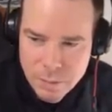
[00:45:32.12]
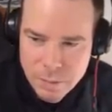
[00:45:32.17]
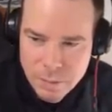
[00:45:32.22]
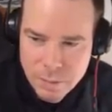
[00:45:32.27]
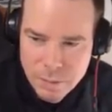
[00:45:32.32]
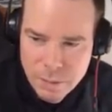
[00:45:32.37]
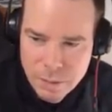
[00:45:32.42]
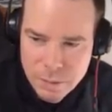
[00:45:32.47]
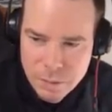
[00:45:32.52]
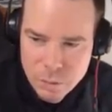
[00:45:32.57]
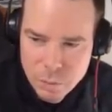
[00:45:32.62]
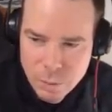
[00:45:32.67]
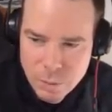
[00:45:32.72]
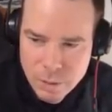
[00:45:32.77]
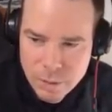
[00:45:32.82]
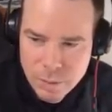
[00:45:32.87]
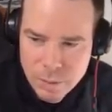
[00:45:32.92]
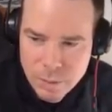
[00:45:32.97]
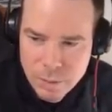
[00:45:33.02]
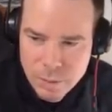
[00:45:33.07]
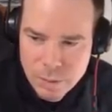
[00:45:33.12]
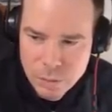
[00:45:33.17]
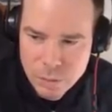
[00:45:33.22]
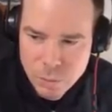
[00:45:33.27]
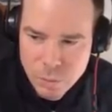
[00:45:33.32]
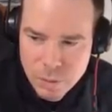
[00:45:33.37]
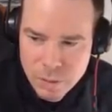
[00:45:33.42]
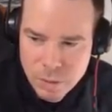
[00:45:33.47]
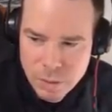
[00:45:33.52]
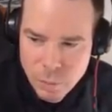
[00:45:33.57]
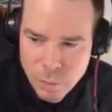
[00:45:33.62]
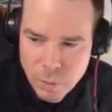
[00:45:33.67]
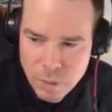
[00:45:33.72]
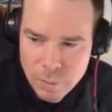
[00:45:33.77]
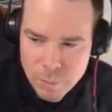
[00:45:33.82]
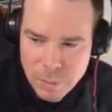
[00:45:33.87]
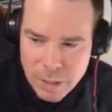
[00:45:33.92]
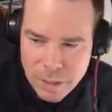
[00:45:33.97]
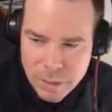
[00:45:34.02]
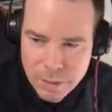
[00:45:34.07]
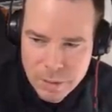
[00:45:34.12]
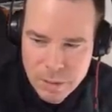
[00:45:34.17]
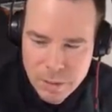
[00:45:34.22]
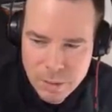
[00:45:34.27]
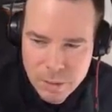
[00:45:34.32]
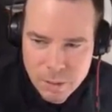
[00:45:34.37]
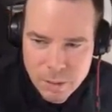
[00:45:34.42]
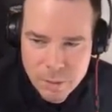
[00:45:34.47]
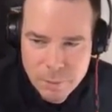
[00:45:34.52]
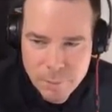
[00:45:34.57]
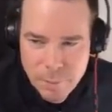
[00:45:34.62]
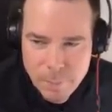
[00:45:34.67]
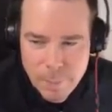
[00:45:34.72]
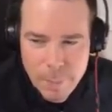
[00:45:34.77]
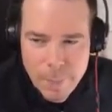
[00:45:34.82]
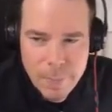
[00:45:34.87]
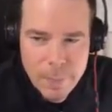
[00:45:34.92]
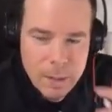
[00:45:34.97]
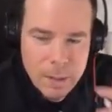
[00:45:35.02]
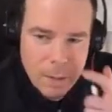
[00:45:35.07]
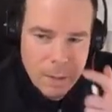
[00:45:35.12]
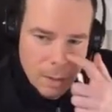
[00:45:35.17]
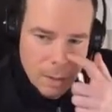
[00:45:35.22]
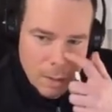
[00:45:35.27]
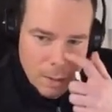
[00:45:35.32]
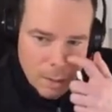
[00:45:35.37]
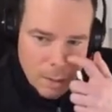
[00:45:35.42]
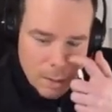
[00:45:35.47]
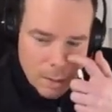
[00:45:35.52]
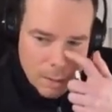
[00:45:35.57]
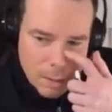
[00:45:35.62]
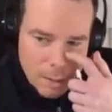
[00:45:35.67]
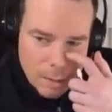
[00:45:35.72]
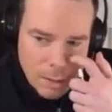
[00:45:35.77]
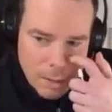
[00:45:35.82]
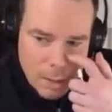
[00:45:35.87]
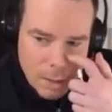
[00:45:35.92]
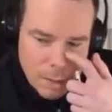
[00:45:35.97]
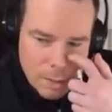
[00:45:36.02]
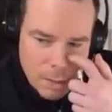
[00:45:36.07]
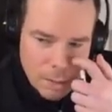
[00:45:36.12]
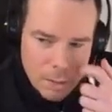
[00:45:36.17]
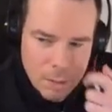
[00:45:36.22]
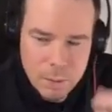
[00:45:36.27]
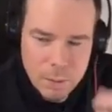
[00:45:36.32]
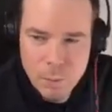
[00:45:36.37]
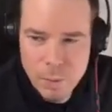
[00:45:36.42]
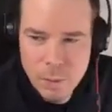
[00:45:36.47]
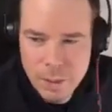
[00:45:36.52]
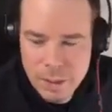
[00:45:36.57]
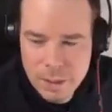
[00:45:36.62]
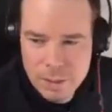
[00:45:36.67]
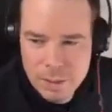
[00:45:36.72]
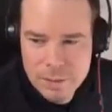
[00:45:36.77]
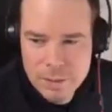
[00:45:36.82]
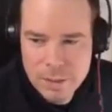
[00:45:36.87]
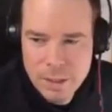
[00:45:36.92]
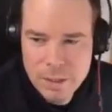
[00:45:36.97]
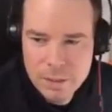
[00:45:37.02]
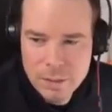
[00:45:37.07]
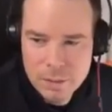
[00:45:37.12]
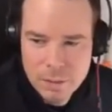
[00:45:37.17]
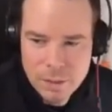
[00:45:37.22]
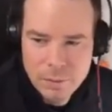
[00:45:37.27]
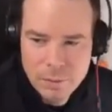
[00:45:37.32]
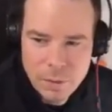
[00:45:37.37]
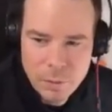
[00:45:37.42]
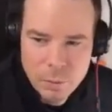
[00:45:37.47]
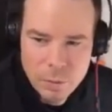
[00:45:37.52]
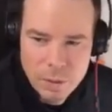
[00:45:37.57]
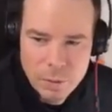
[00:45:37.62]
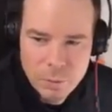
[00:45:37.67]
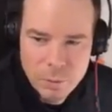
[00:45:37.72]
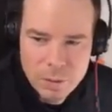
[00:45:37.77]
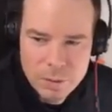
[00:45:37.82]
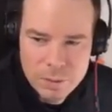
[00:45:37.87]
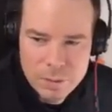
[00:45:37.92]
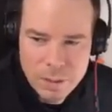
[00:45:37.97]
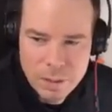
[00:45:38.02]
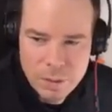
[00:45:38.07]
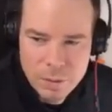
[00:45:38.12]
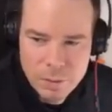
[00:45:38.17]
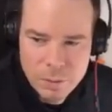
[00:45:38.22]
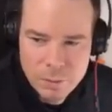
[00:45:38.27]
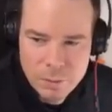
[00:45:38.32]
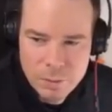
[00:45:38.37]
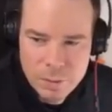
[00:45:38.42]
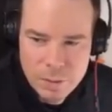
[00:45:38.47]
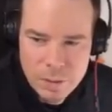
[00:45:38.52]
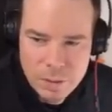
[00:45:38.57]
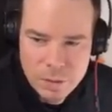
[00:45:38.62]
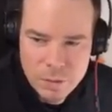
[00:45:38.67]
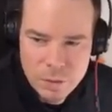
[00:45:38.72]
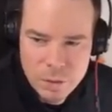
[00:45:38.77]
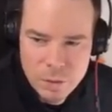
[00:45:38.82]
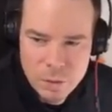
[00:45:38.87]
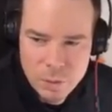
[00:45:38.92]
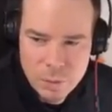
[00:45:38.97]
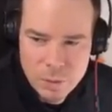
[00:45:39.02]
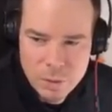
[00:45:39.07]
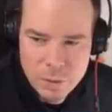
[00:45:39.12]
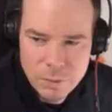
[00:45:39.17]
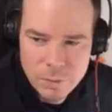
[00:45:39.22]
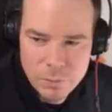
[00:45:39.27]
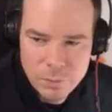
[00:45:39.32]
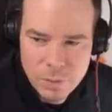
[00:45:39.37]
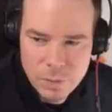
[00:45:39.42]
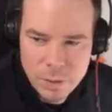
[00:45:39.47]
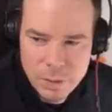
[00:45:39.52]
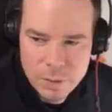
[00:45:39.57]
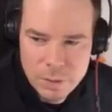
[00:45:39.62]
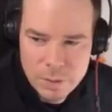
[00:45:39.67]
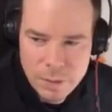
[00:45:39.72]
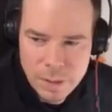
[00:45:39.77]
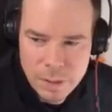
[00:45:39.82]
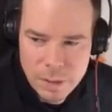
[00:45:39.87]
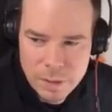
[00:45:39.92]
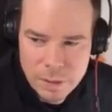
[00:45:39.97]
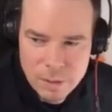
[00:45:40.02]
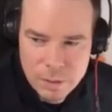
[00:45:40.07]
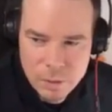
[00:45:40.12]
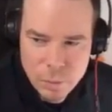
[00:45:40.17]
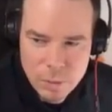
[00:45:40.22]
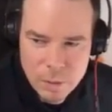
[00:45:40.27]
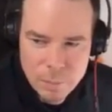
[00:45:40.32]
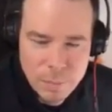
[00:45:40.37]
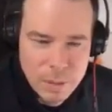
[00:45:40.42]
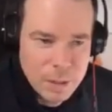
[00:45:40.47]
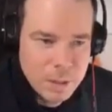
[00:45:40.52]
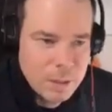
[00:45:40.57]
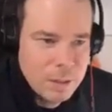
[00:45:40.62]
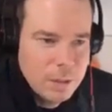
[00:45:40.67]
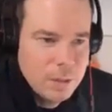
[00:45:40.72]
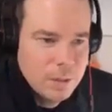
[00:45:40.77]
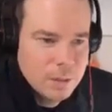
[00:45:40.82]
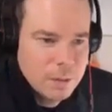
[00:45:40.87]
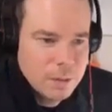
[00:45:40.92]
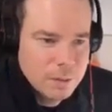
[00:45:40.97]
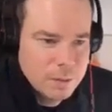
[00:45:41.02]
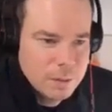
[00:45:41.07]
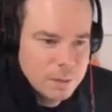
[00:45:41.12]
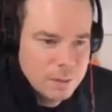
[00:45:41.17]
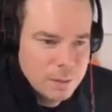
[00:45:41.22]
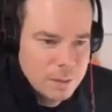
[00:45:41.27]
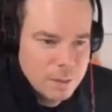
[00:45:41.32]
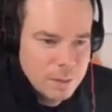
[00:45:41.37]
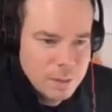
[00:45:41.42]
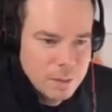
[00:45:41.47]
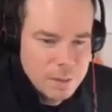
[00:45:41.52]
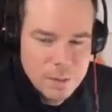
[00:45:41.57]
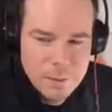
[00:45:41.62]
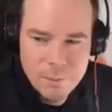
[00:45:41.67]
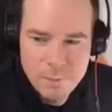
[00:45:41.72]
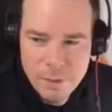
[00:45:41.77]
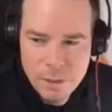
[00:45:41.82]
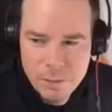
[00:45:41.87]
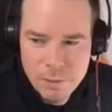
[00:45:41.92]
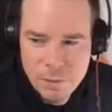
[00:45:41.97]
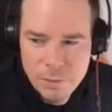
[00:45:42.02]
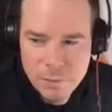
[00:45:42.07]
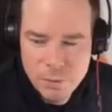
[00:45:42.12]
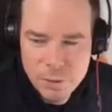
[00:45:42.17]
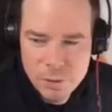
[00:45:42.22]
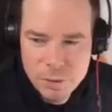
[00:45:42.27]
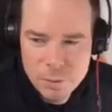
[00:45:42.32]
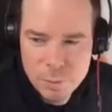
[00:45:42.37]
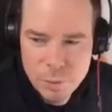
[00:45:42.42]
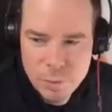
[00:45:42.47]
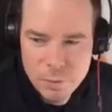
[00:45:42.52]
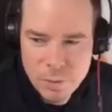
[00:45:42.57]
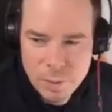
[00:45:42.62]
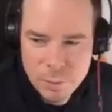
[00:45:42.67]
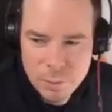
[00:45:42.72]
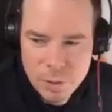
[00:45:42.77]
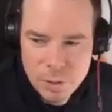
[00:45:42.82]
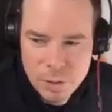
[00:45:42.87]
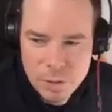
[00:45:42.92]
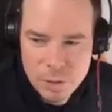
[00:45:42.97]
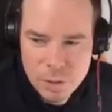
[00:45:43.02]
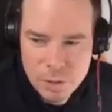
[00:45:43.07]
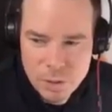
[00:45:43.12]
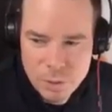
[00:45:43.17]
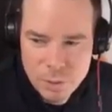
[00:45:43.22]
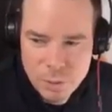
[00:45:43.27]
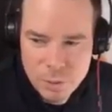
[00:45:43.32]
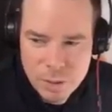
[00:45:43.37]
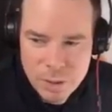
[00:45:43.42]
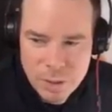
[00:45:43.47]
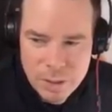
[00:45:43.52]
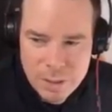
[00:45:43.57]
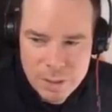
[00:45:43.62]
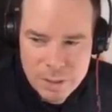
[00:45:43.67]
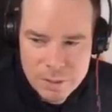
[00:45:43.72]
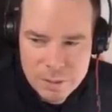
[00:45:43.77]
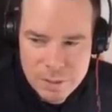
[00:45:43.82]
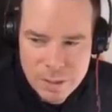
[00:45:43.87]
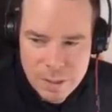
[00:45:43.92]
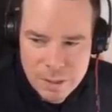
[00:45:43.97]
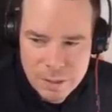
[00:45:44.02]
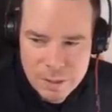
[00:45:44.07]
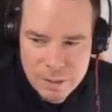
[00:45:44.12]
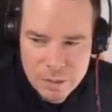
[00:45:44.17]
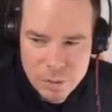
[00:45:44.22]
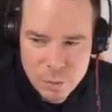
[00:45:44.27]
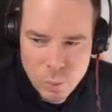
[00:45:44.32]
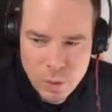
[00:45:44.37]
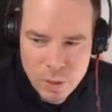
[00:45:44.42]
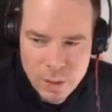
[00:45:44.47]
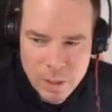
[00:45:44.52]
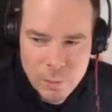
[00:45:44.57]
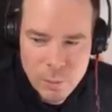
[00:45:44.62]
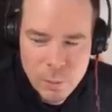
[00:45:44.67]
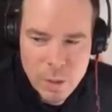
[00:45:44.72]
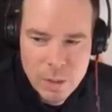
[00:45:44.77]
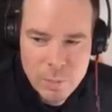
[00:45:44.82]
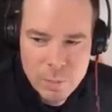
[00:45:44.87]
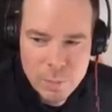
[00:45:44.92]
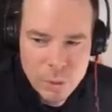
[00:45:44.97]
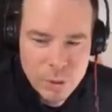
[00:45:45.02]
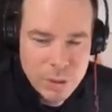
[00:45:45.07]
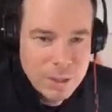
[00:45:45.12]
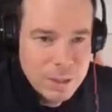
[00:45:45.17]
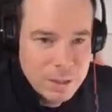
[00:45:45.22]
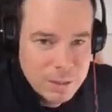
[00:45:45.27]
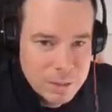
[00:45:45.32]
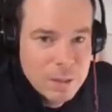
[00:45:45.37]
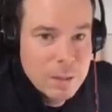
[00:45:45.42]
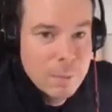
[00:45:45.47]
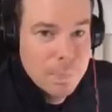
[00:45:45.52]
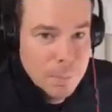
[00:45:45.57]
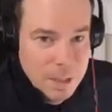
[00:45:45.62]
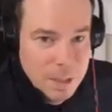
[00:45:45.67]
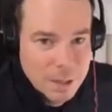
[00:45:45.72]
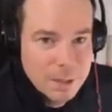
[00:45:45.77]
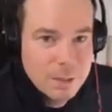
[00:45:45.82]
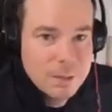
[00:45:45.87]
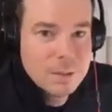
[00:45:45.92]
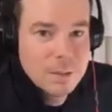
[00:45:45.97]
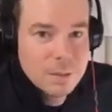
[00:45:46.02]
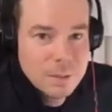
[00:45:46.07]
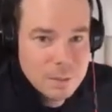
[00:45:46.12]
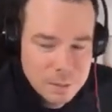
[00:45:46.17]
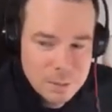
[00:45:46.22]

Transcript: this one, and the one back here, then what I can say is if I really want to cycle these 2 in the front and this one back here, the very first move I'm going to do is take this one I want to bring into the mix